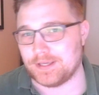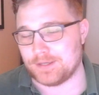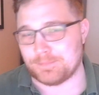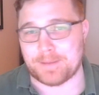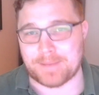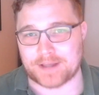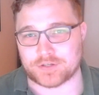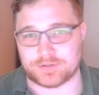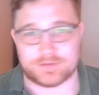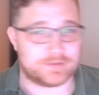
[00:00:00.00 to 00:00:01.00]
my
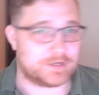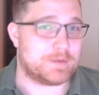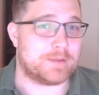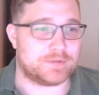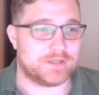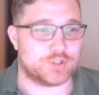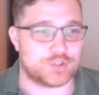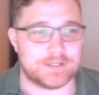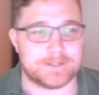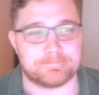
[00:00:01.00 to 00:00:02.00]
master's, and now my
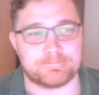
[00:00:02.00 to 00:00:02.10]
PhD.